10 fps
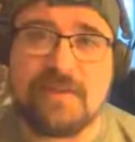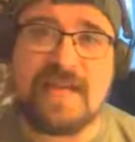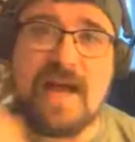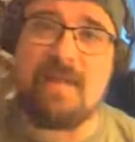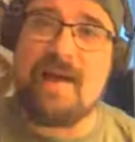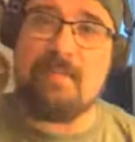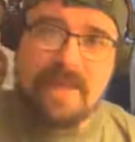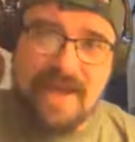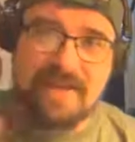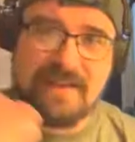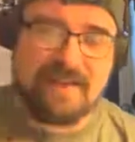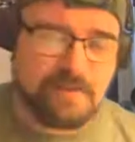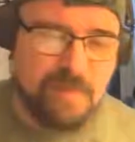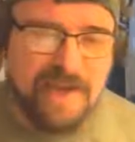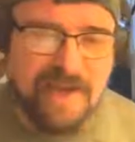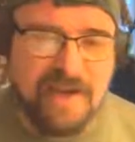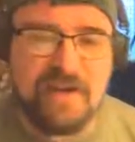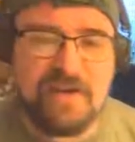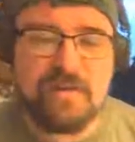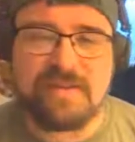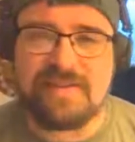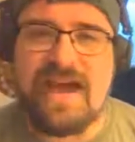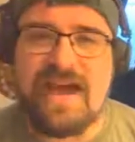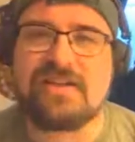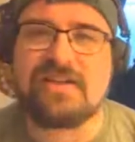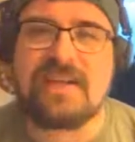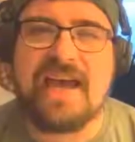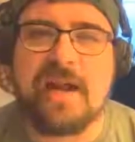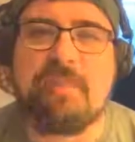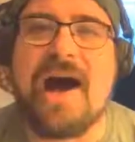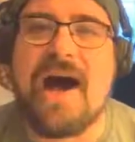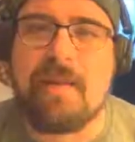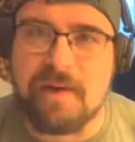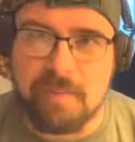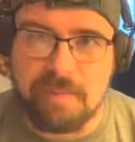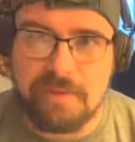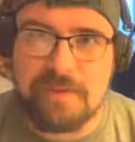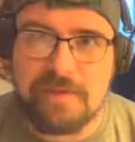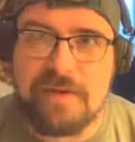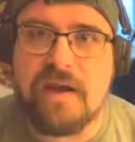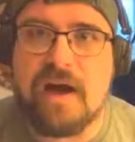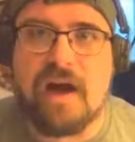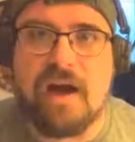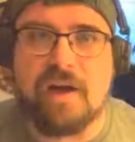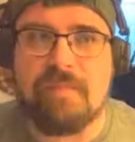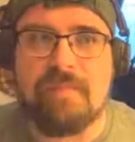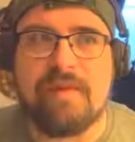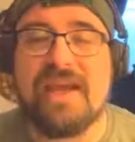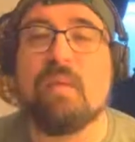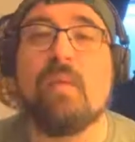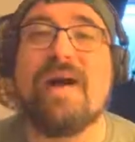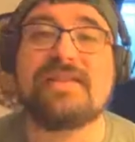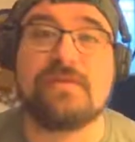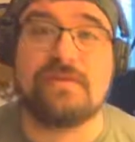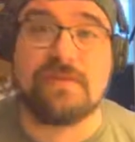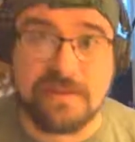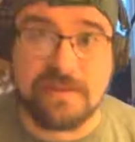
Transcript: time I met this man was actually at a pop-up in Westville.